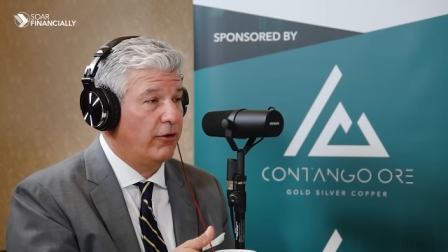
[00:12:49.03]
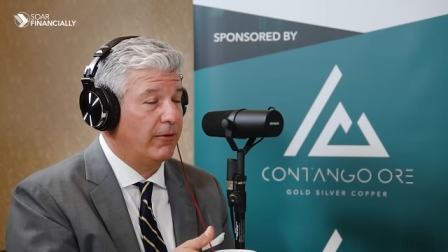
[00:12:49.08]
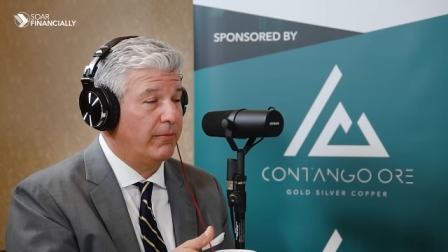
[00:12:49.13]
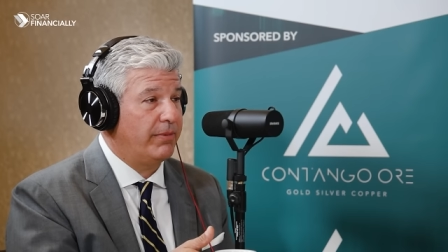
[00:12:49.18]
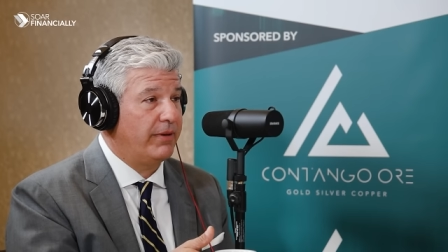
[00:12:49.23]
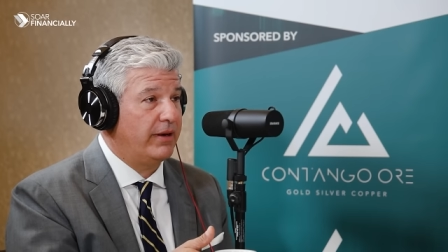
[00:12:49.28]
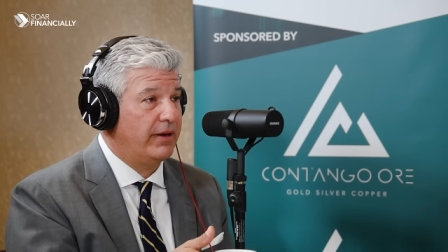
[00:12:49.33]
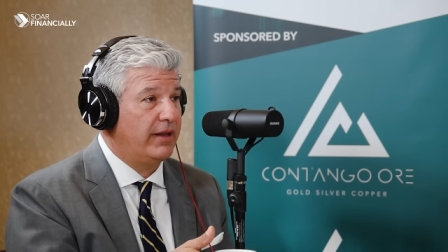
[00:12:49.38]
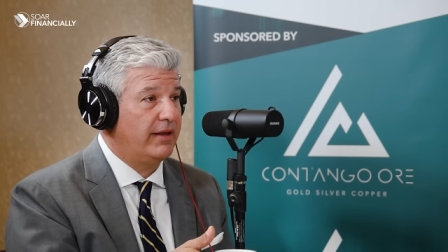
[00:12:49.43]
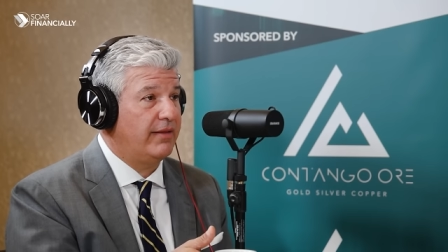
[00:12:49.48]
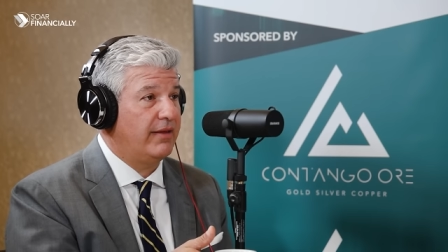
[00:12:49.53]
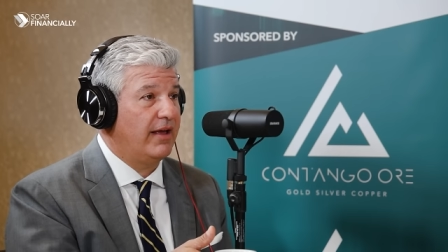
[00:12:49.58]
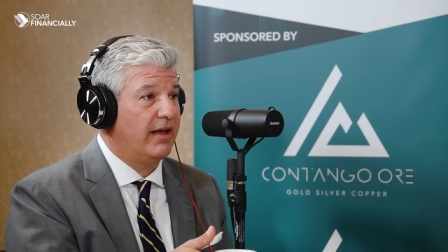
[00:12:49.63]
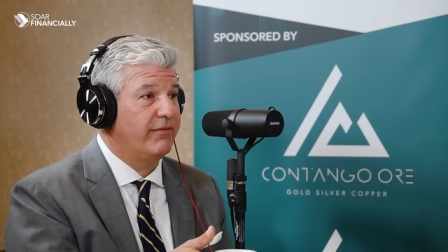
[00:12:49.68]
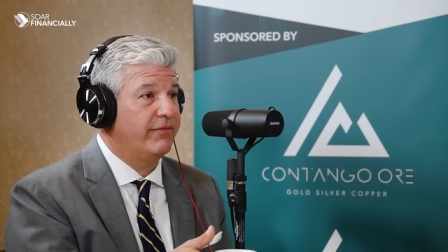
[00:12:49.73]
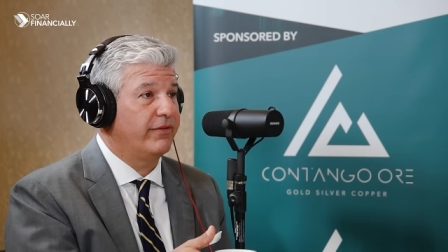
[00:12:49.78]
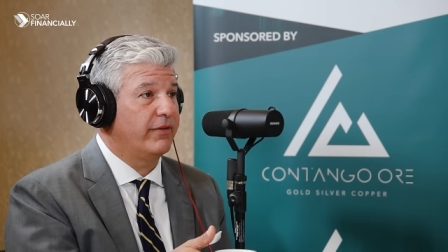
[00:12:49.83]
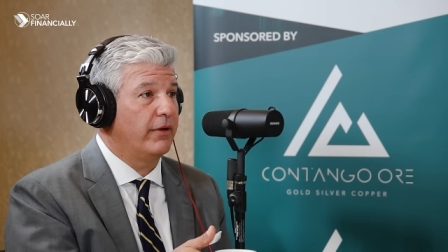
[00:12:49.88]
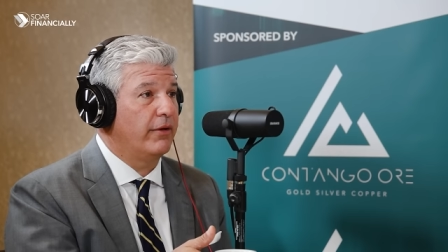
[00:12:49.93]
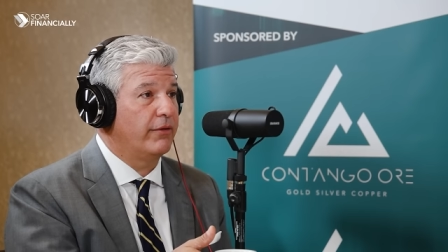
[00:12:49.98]
European
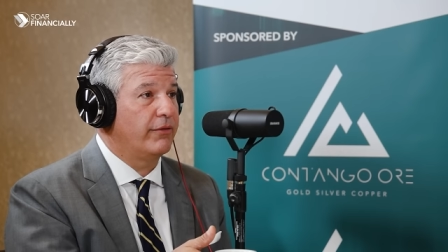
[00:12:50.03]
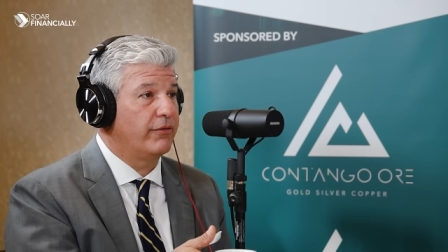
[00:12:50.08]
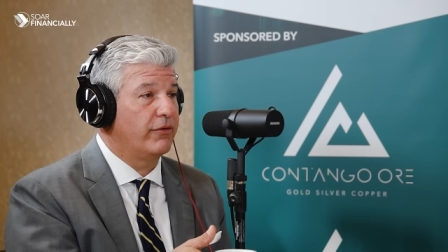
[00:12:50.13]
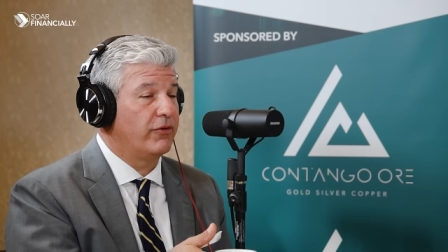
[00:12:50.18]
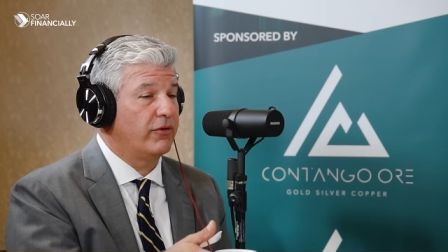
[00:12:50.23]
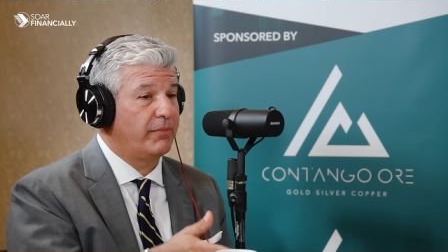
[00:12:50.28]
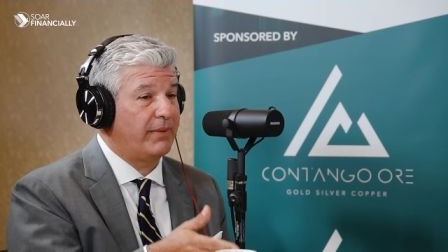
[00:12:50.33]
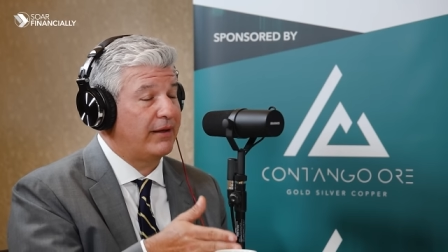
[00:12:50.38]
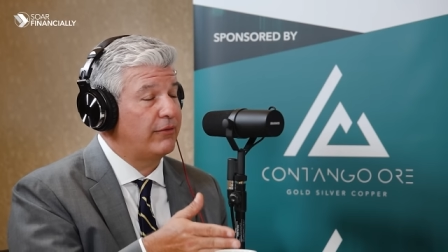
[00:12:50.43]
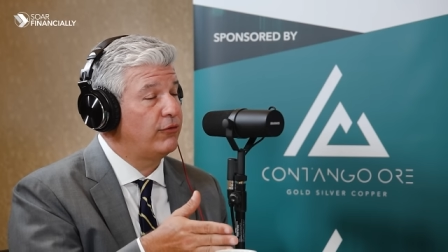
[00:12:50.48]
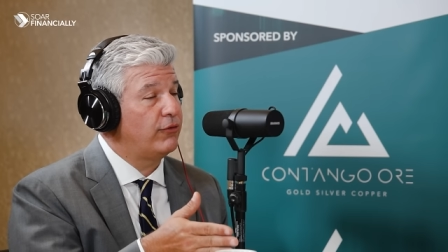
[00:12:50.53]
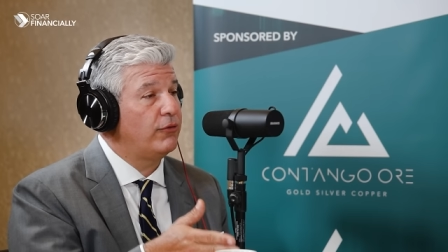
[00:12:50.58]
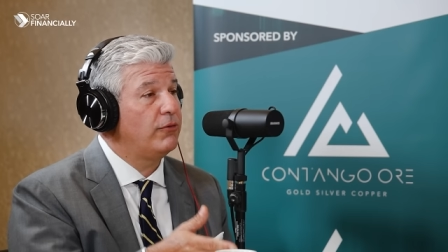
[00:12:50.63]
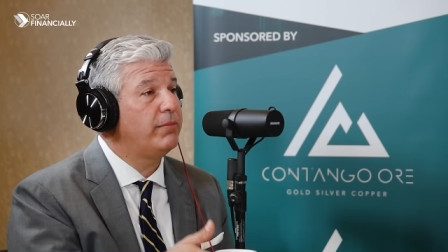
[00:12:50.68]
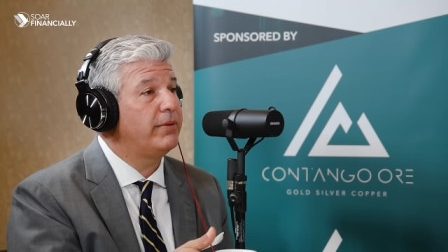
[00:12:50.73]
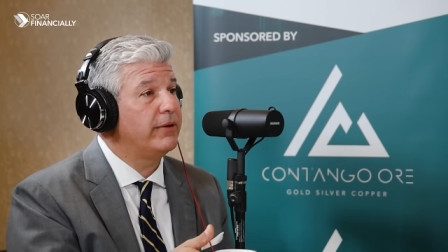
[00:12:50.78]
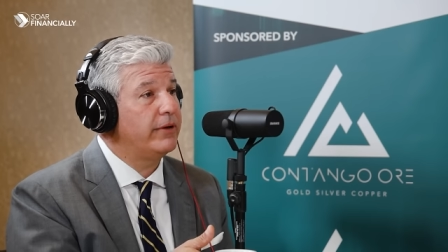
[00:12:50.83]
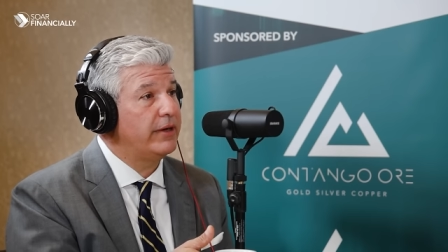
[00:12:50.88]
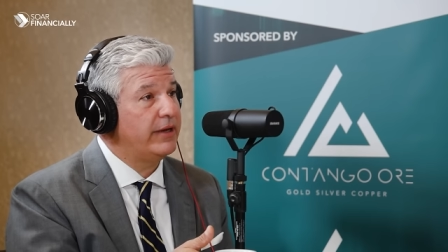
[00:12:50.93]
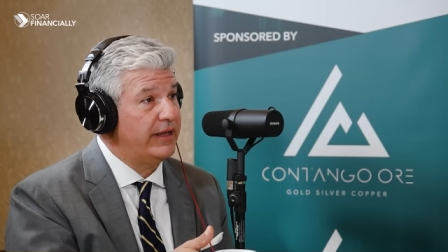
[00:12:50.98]
ETF flows is about
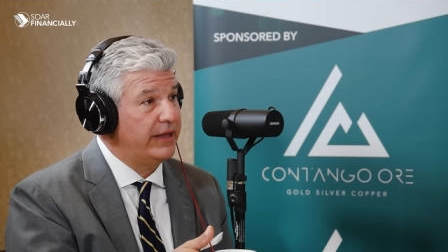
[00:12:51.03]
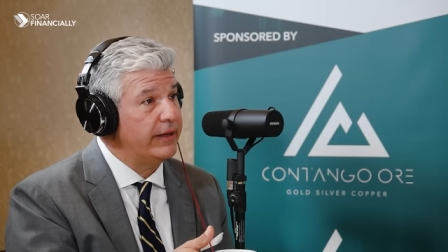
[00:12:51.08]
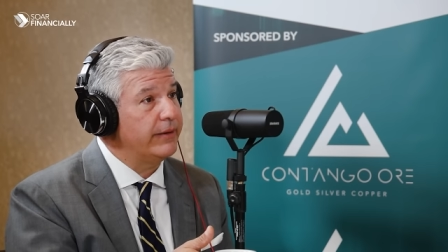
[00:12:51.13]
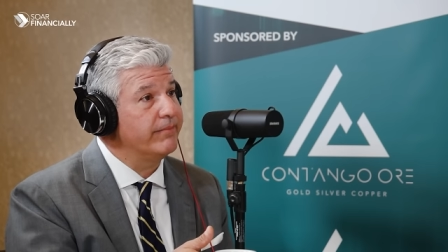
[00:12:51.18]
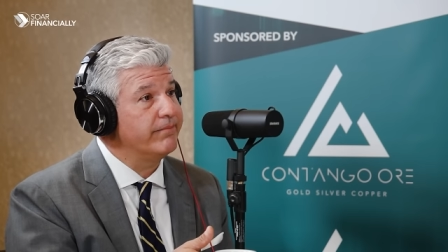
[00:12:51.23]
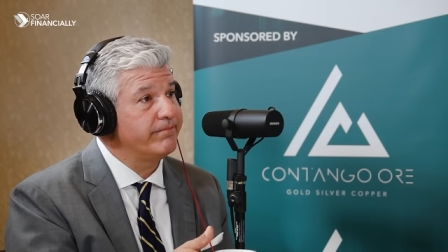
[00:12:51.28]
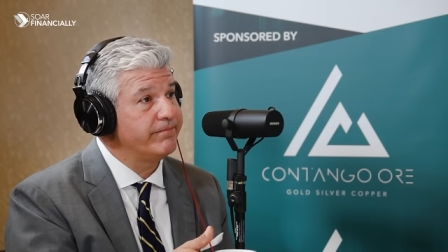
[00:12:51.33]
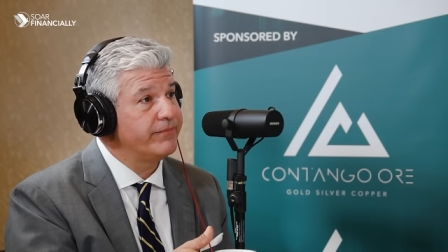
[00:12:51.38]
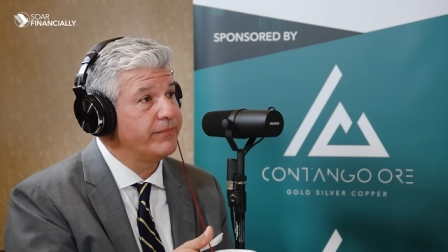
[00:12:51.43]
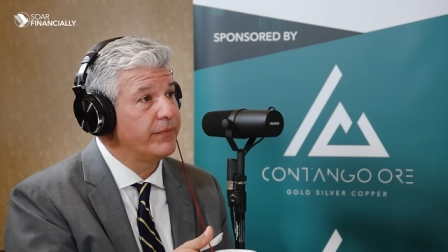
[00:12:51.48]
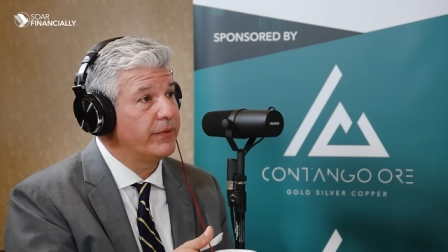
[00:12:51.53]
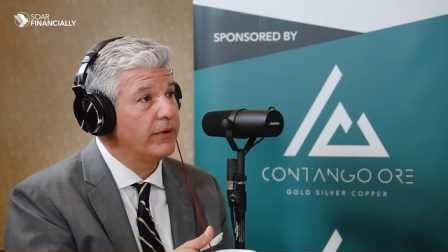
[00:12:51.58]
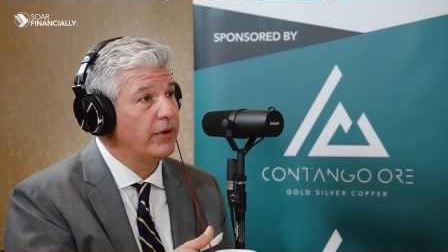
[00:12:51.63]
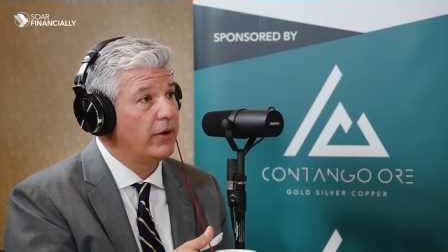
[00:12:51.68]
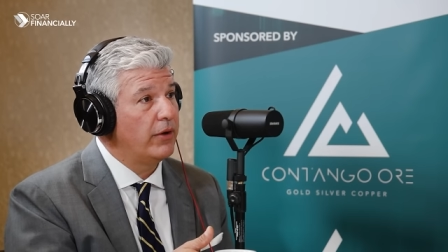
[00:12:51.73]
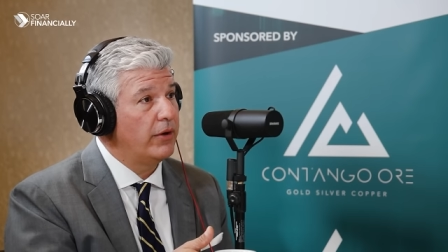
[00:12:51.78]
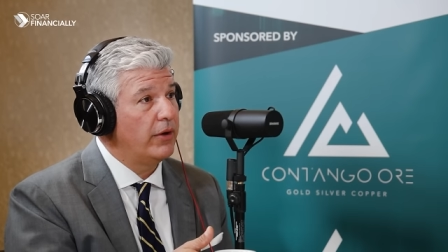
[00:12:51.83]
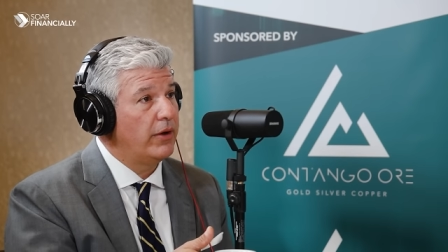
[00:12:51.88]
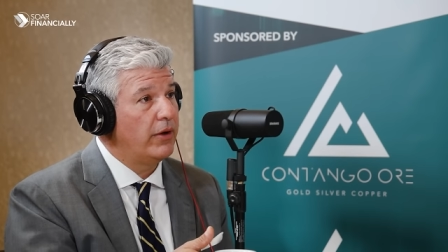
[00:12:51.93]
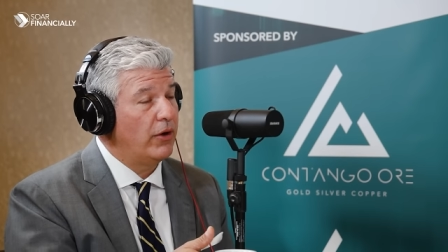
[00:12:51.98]
$2 billion
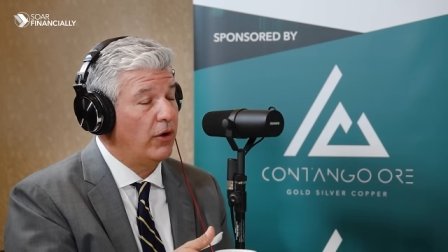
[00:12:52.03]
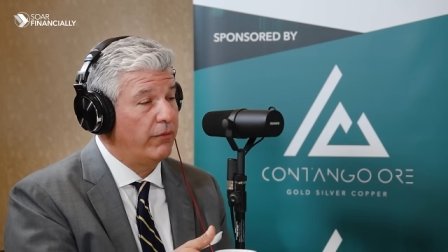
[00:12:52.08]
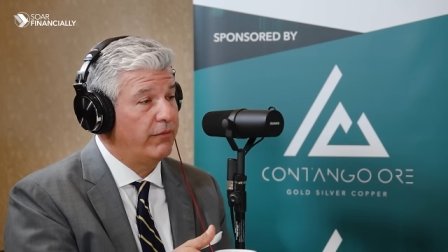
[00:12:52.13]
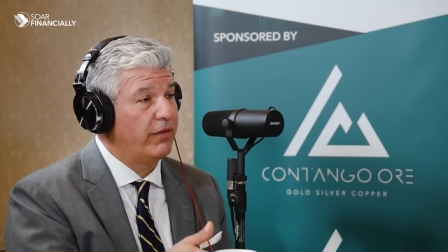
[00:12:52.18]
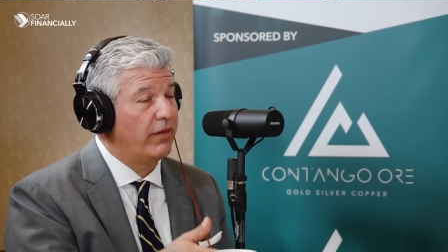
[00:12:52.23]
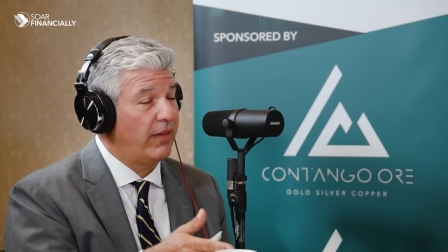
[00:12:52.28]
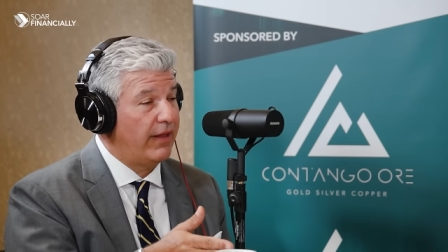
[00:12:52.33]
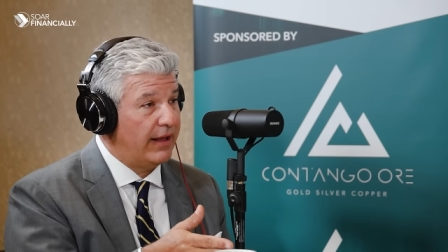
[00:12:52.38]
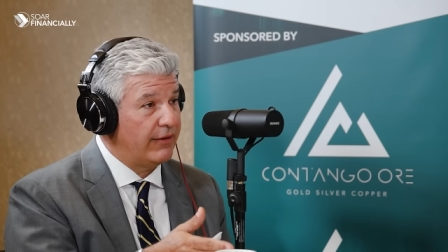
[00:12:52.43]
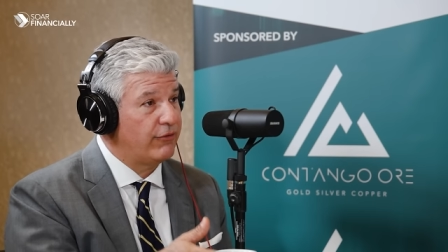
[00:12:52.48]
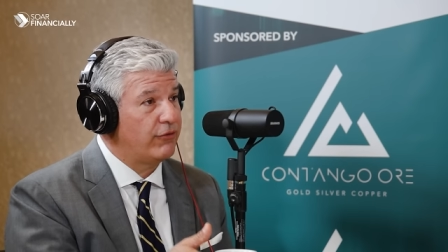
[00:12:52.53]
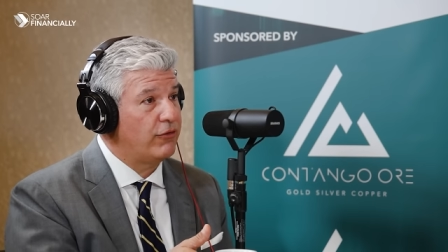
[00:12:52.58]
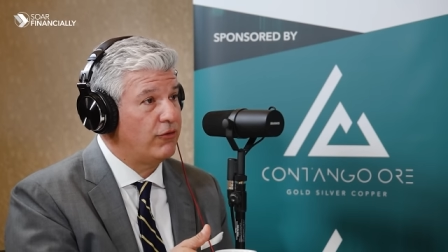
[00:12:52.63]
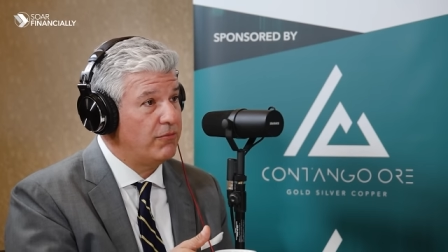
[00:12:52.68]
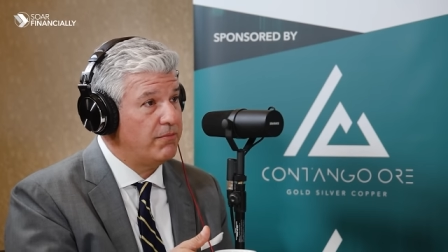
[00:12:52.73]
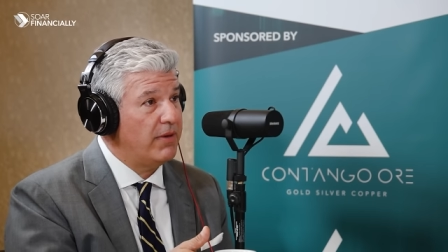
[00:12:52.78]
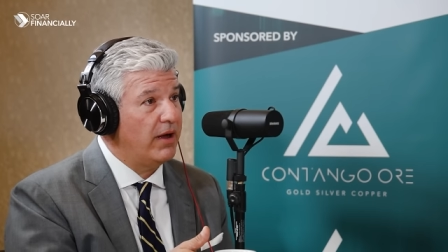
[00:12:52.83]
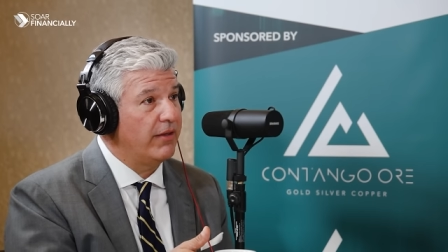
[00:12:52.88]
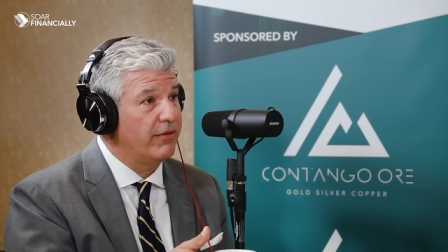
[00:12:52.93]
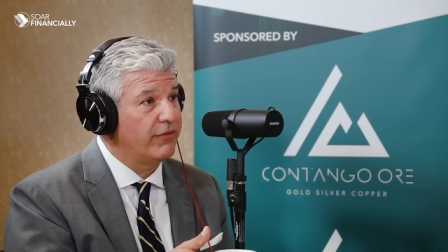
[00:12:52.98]
over the last
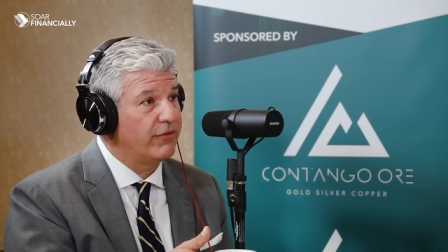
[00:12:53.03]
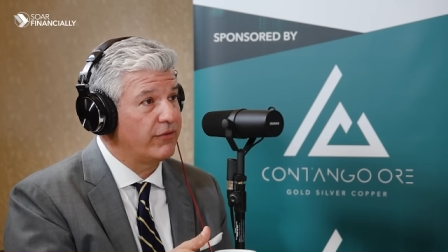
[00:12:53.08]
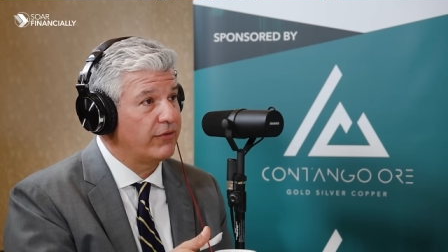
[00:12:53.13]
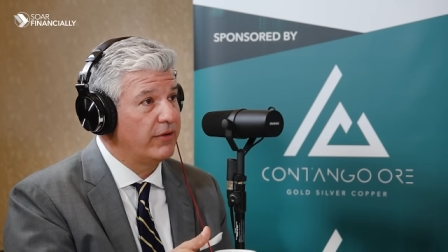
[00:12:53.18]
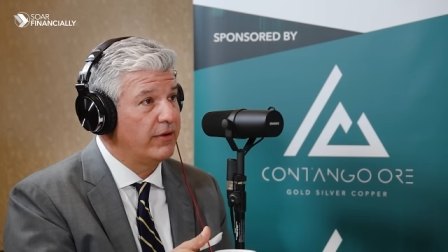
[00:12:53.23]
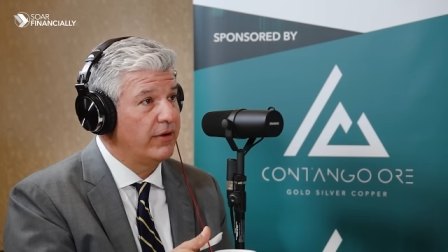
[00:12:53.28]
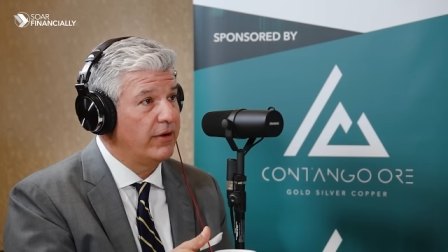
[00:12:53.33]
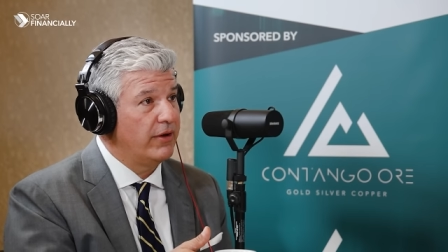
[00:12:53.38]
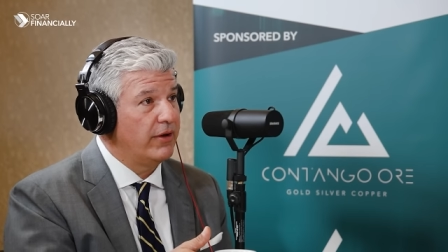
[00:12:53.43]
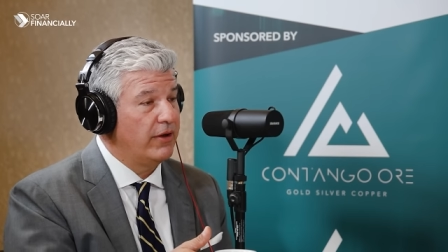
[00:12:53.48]
2 months.